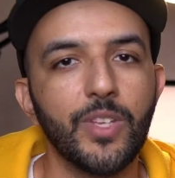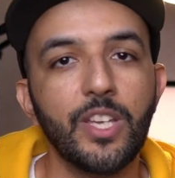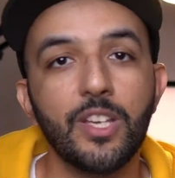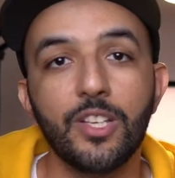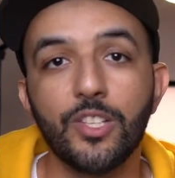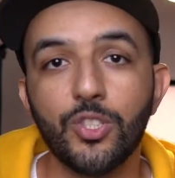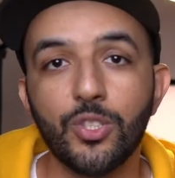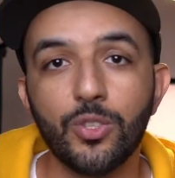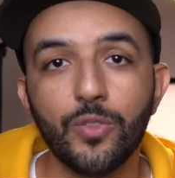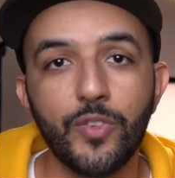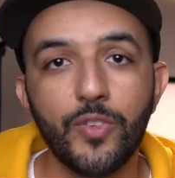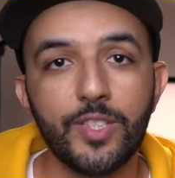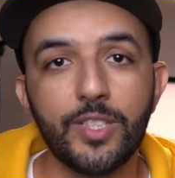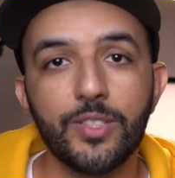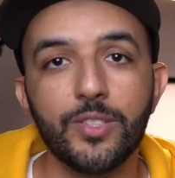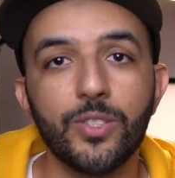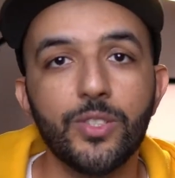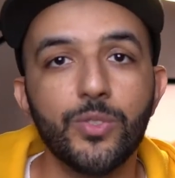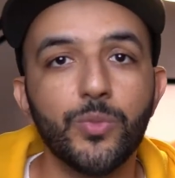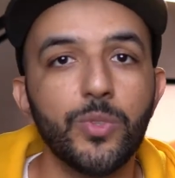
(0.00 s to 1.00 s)
So
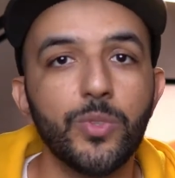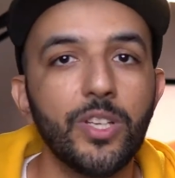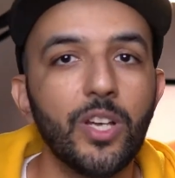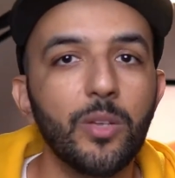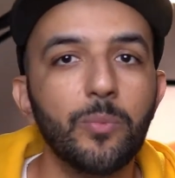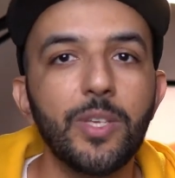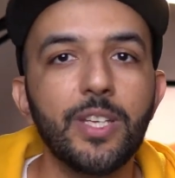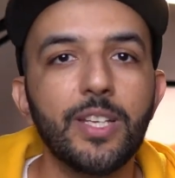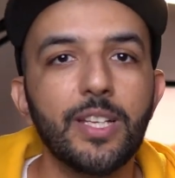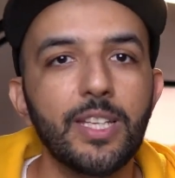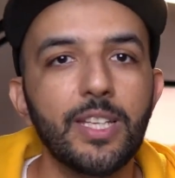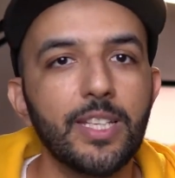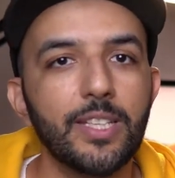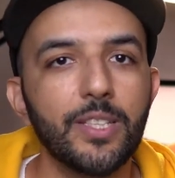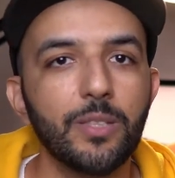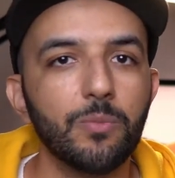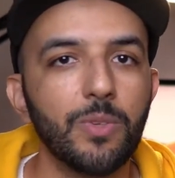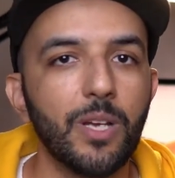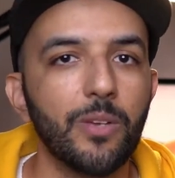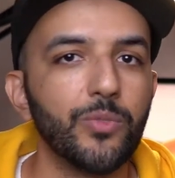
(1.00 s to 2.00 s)
visitors will not be
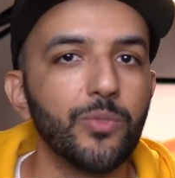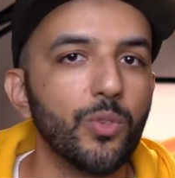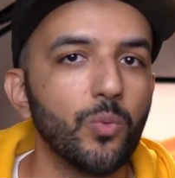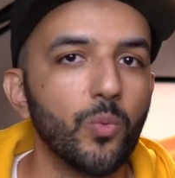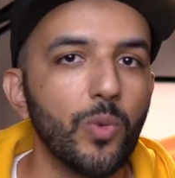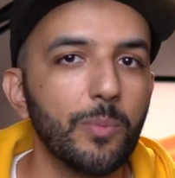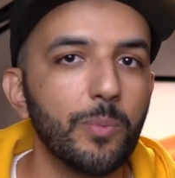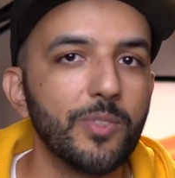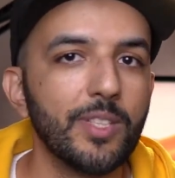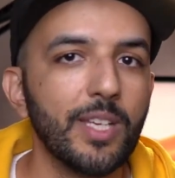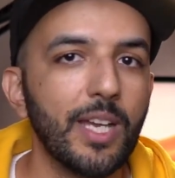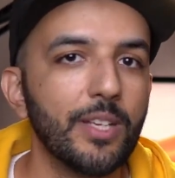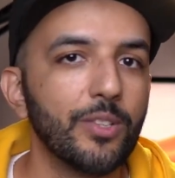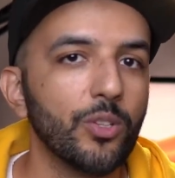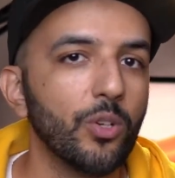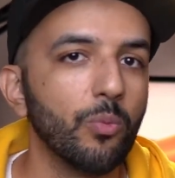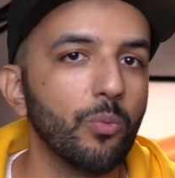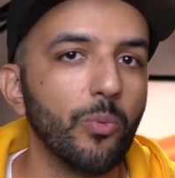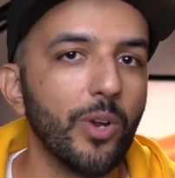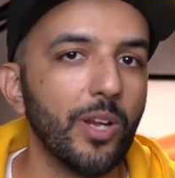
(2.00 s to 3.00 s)
clicking around your website
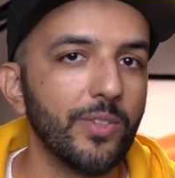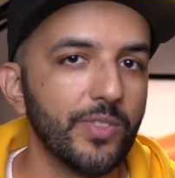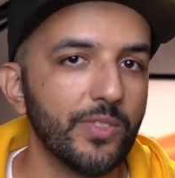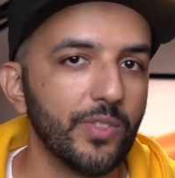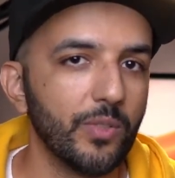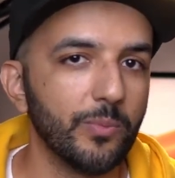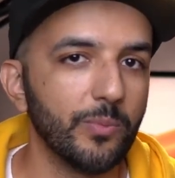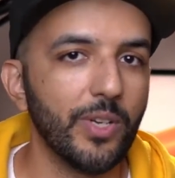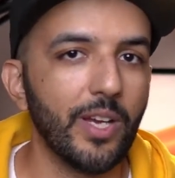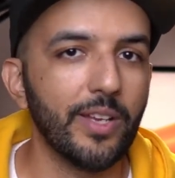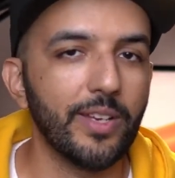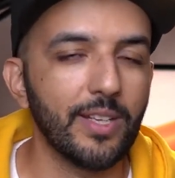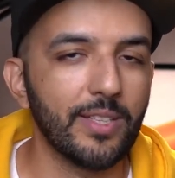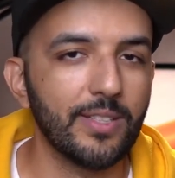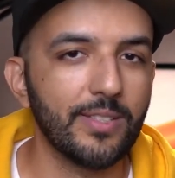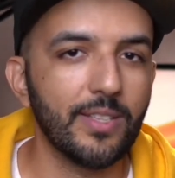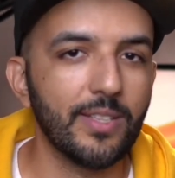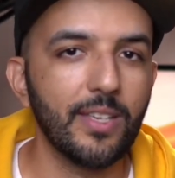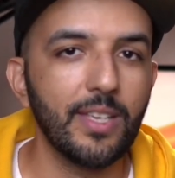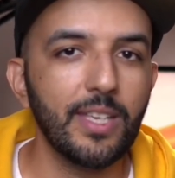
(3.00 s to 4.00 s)
or browsing your
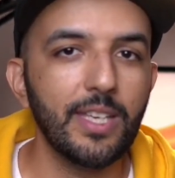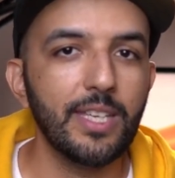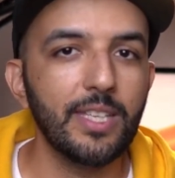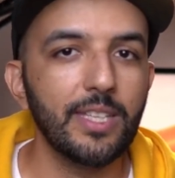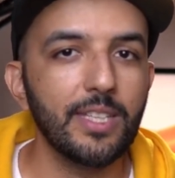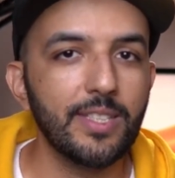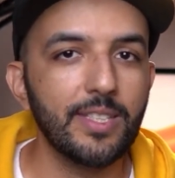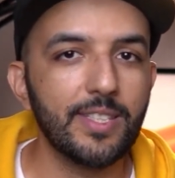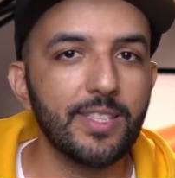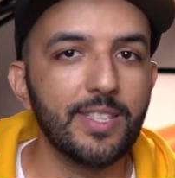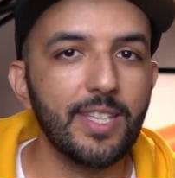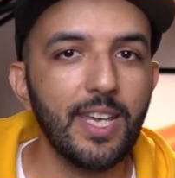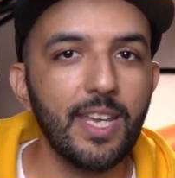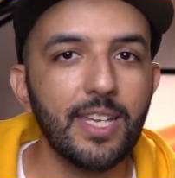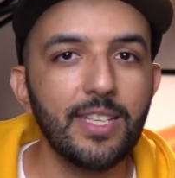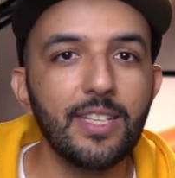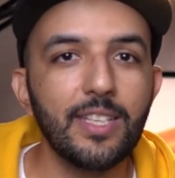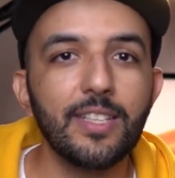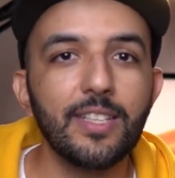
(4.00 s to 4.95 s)
products. Instead,